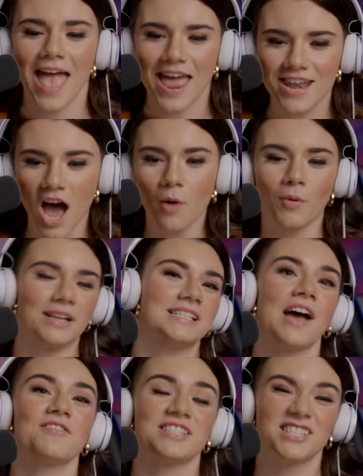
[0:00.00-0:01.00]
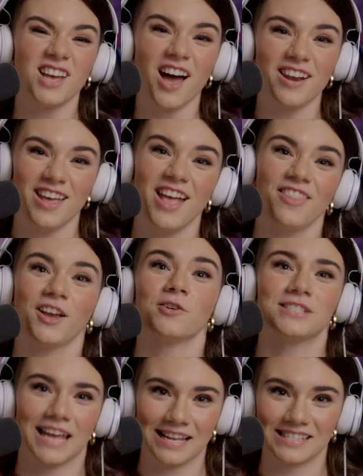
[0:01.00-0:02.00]
and not wanting to have a son that
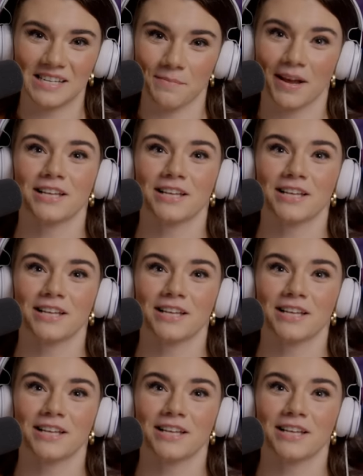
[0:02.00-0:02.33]
goes against him